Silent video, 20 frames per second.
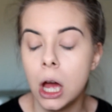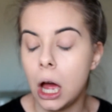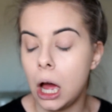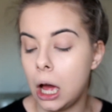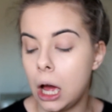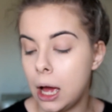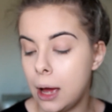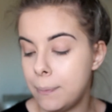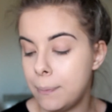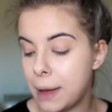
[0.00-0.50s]

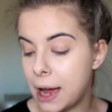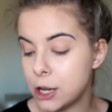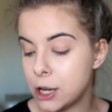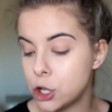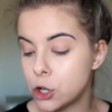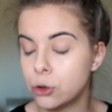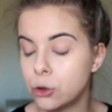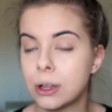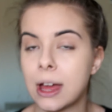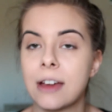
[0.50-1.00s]
and
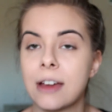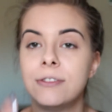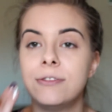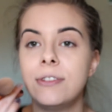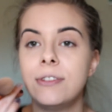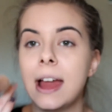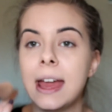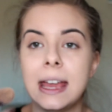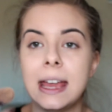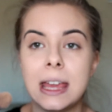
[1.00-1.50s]
you'll get
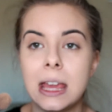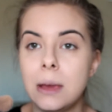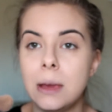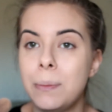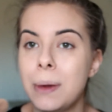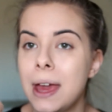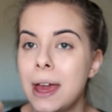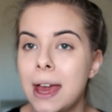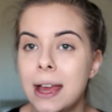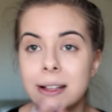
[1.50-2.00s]
flaky
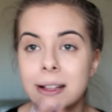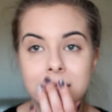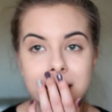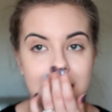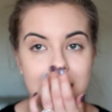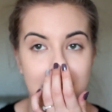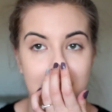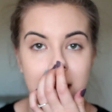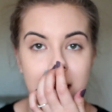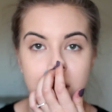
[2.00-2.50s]
bits
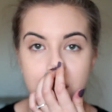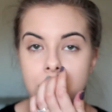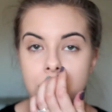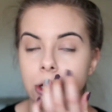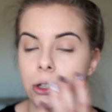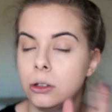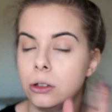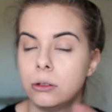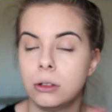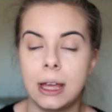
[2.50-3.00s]
and
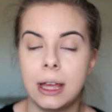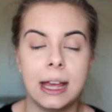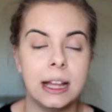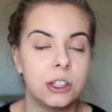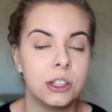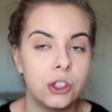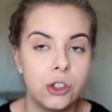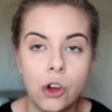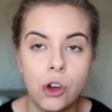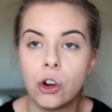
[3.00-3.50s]

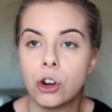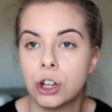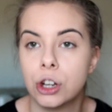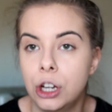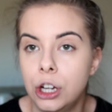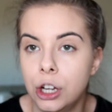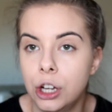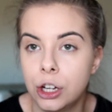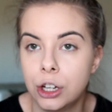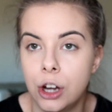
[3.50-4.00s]
it's not
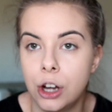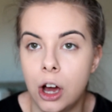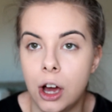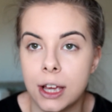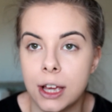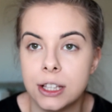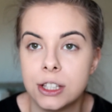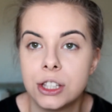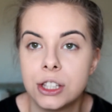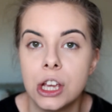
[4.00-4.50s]
going to look
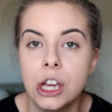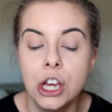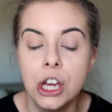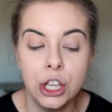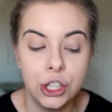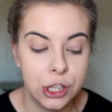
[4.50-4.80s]
nice.